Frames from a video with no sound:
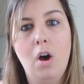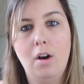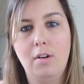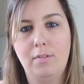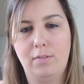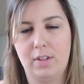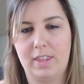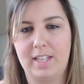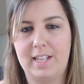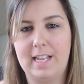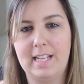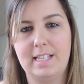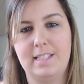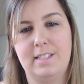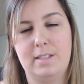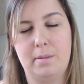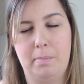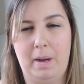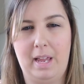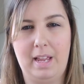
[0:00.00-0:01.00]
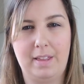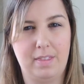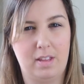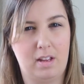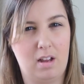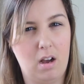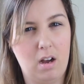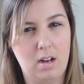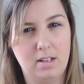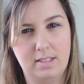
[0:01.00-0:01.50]
for the kids to play in the
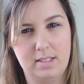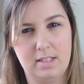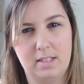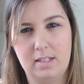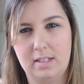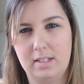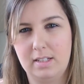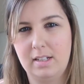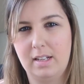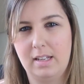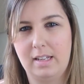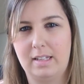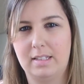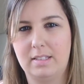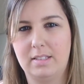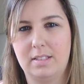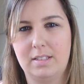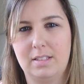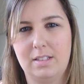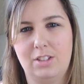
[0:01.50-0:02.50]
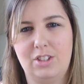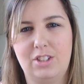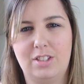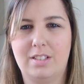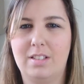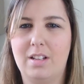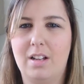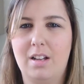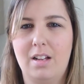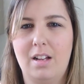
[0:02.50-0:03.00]
garden, and
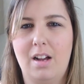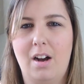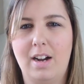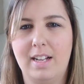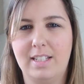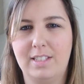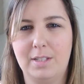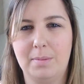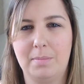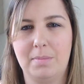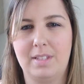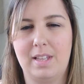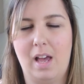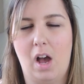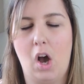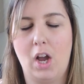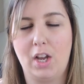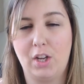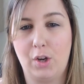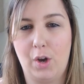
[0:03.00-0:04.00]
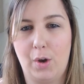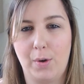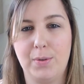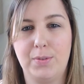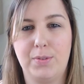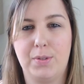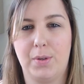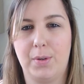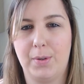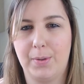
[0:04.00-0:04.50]
just items that I go
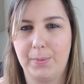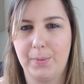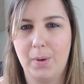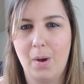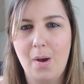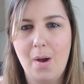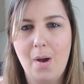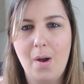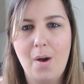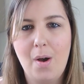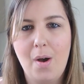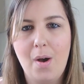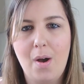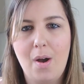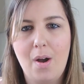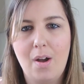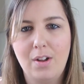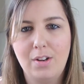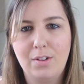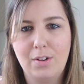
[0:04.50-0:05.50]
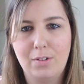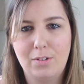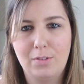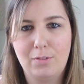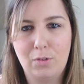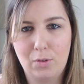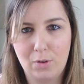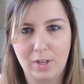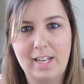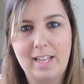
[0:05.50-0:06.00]
to
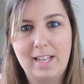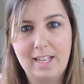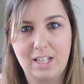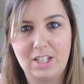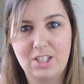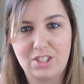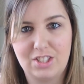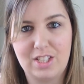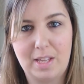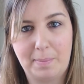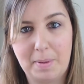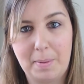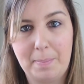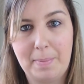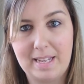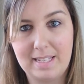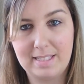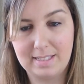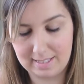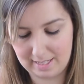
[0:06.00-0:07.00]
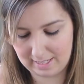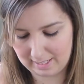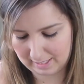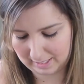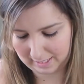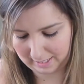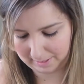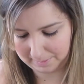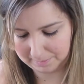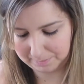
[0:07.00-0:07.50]
for an English summer
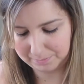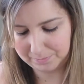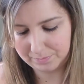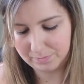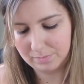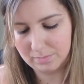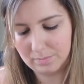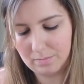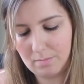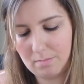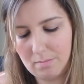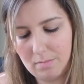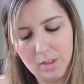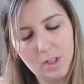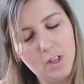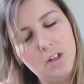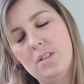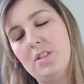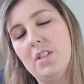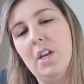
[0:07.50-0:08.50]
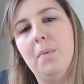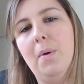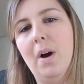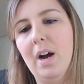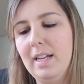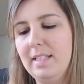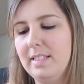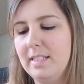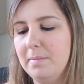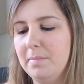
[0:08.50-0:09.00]
basically. So
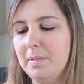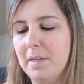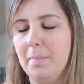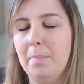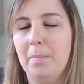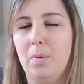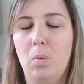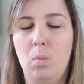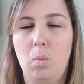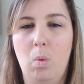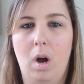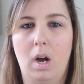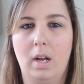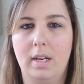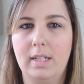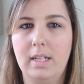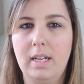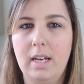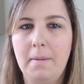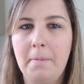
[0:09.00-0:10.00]
item number one